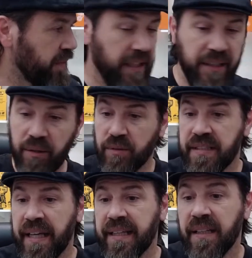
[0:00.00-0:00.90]
Anyway, we'll
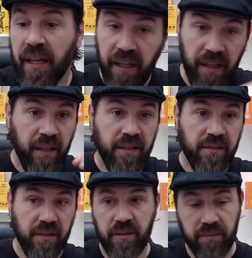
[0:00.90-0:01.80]
take it.
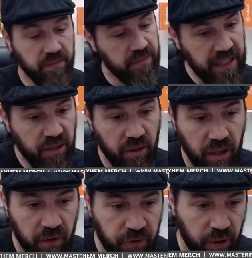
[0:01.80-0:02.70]
So thank you
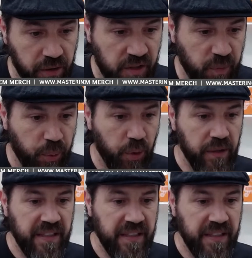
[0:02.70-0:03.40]
all for all the support.